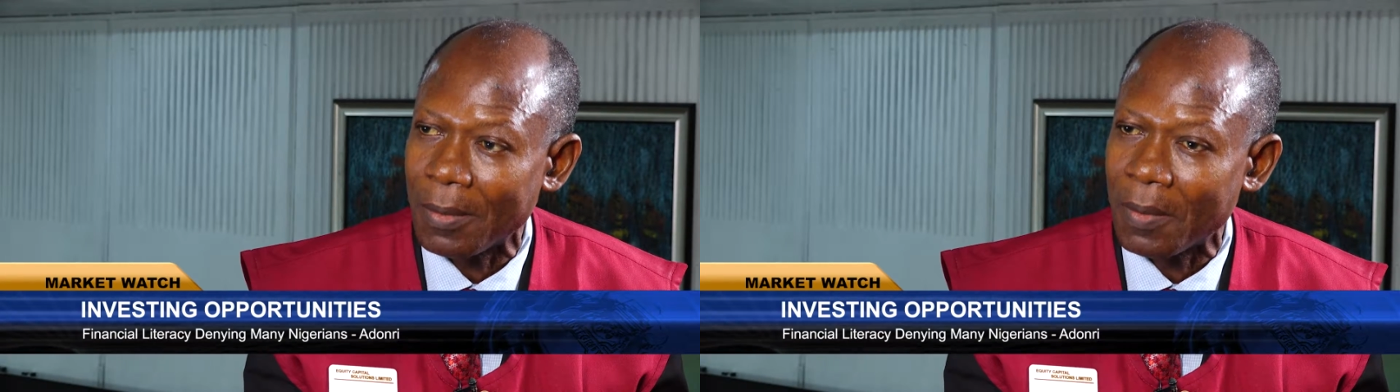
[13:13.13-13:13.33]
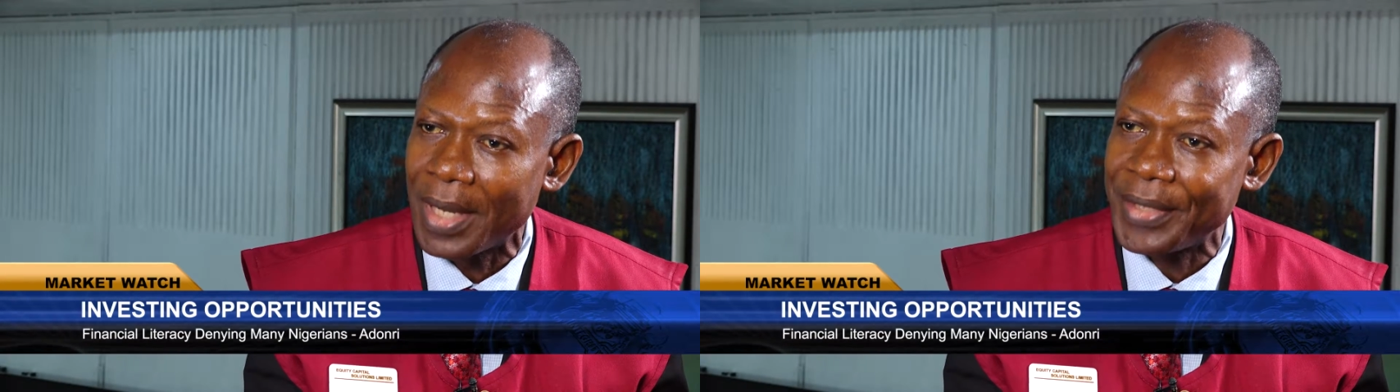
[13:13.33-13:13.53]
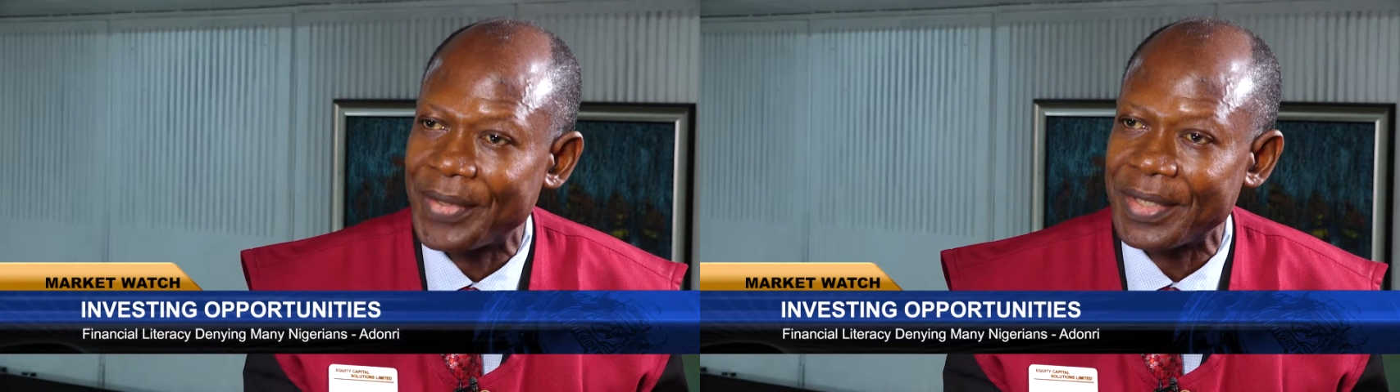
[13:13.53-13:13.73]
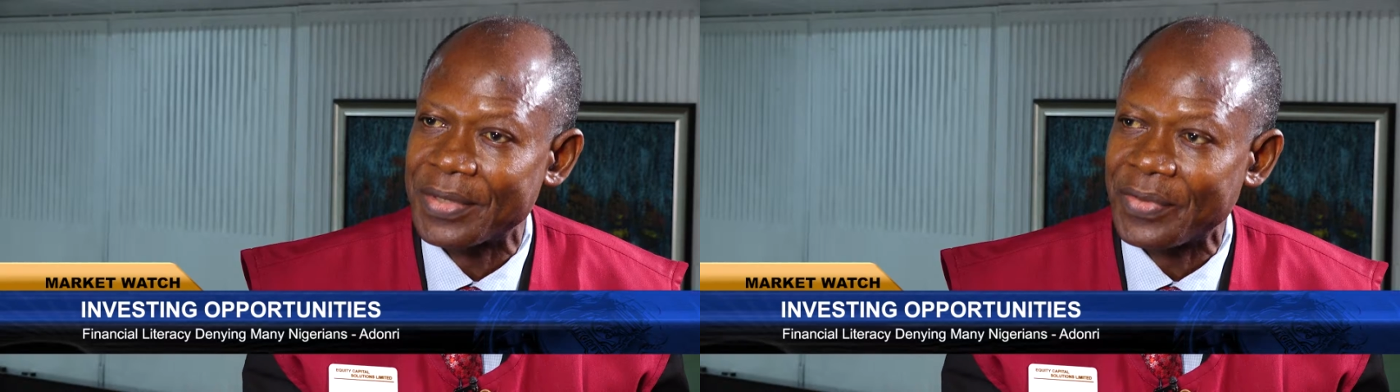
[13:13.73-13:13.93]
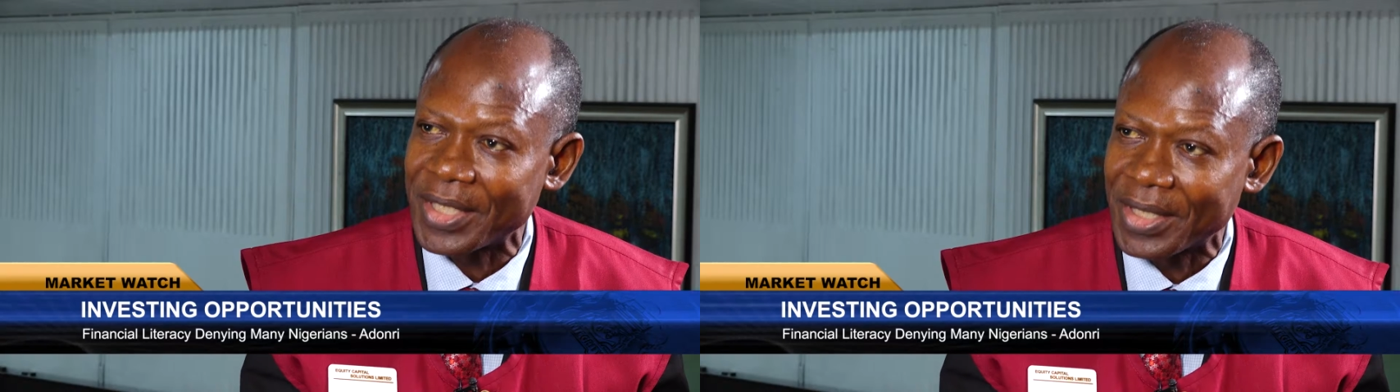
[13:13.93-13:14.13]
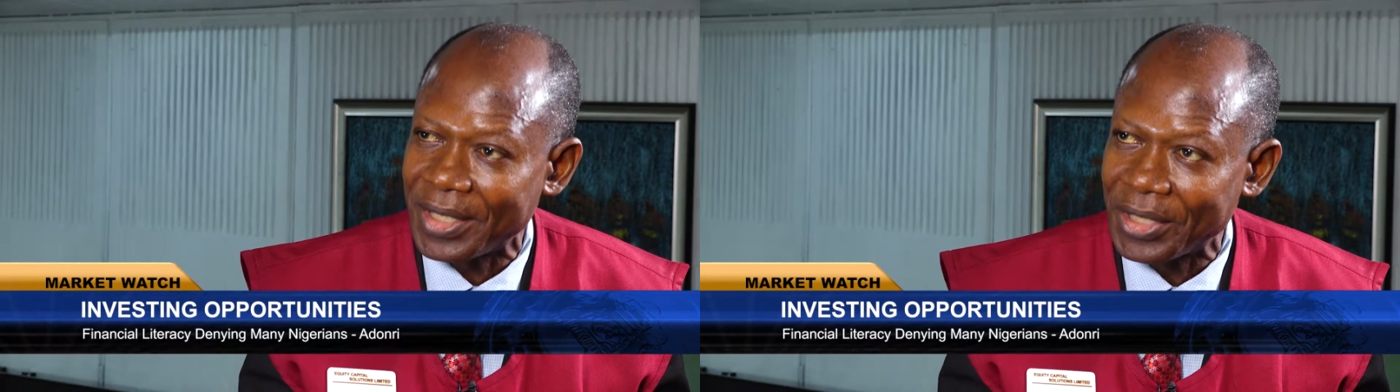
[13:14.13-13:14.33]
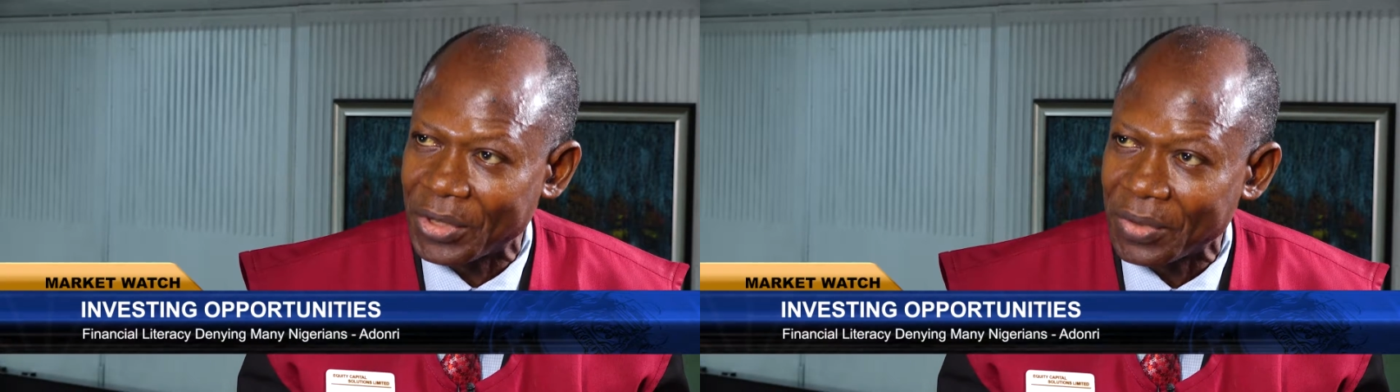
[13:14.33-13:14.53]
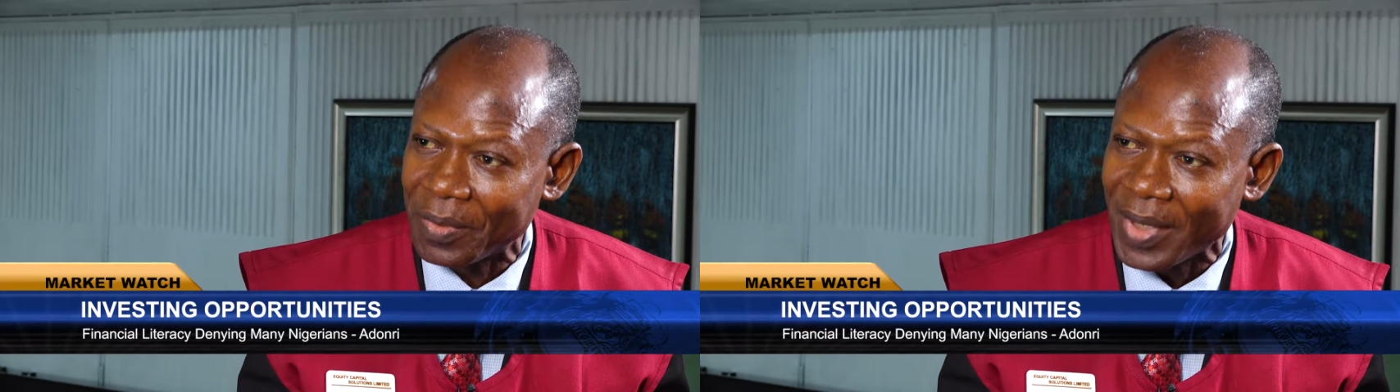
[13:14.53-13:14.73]
when it is freshly
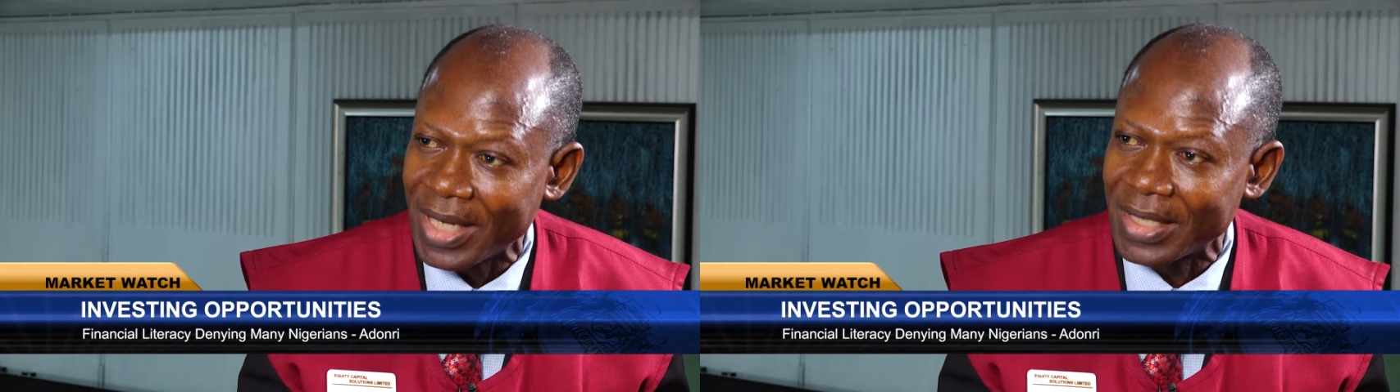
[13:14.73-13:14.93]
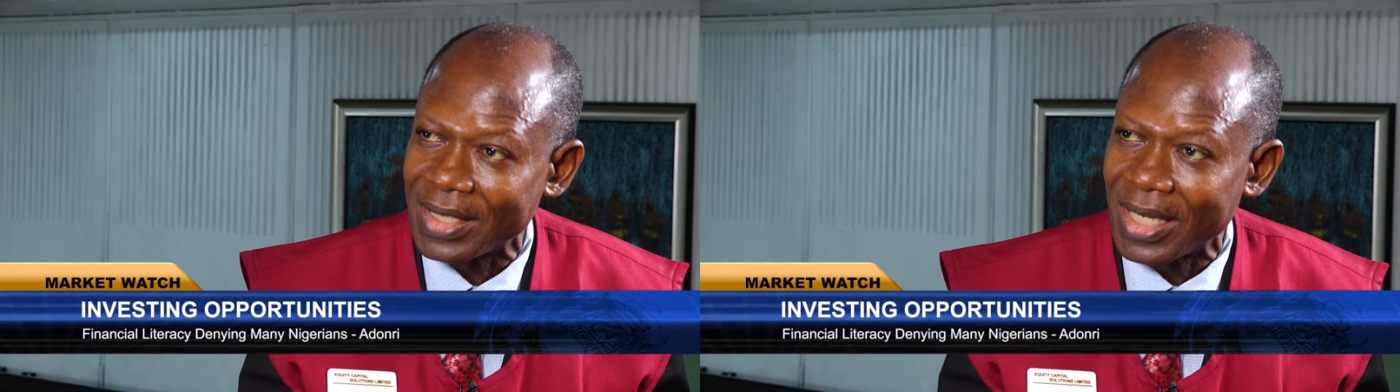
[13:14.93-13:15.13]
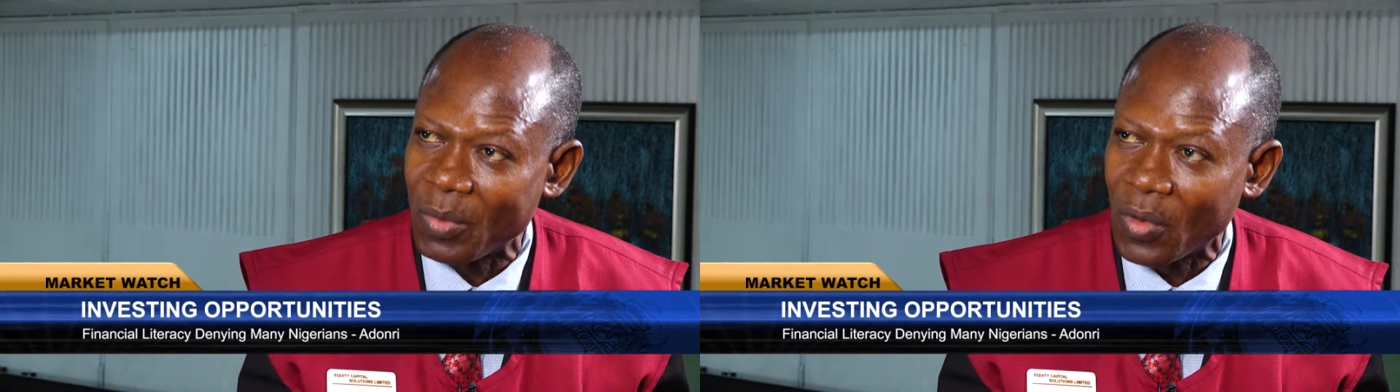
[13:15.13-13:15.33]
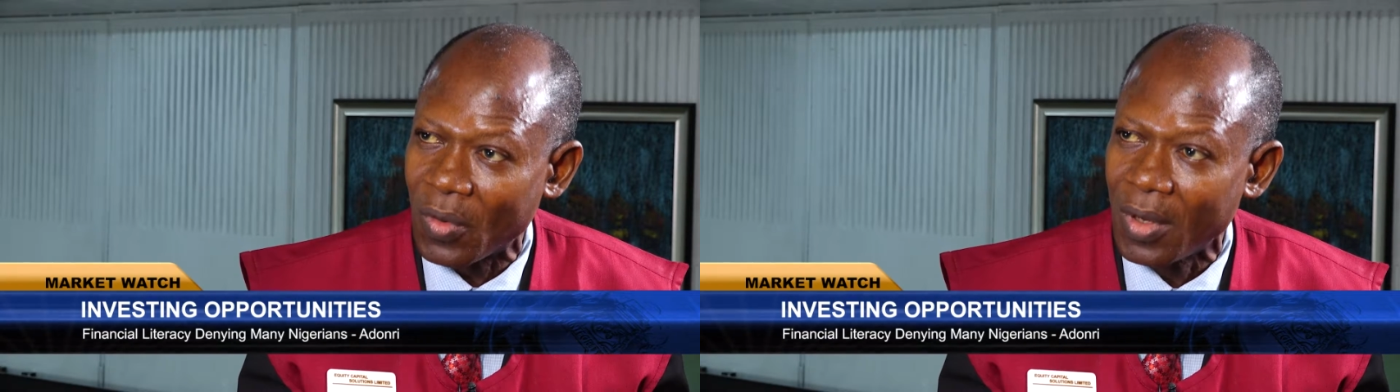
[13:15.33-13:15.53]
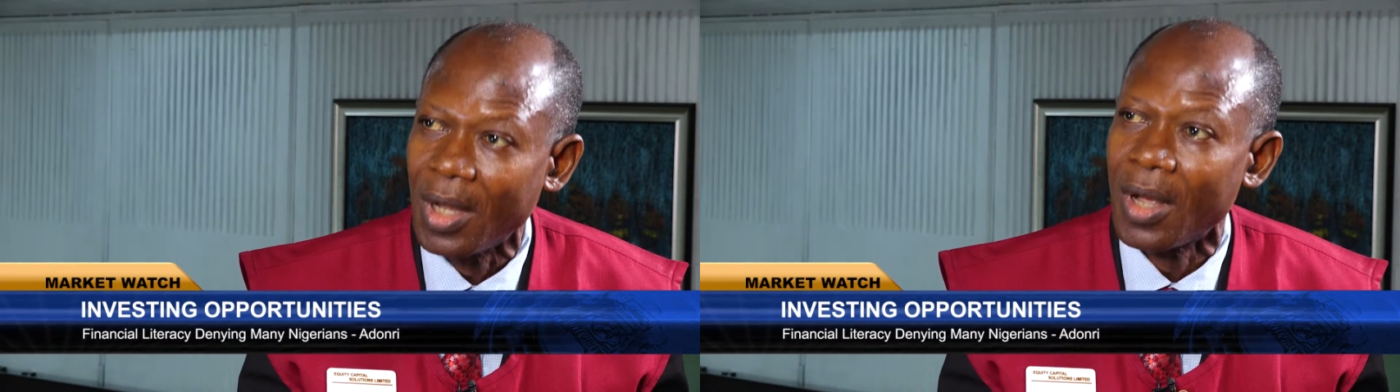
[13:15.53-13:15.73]
issued by the DMO,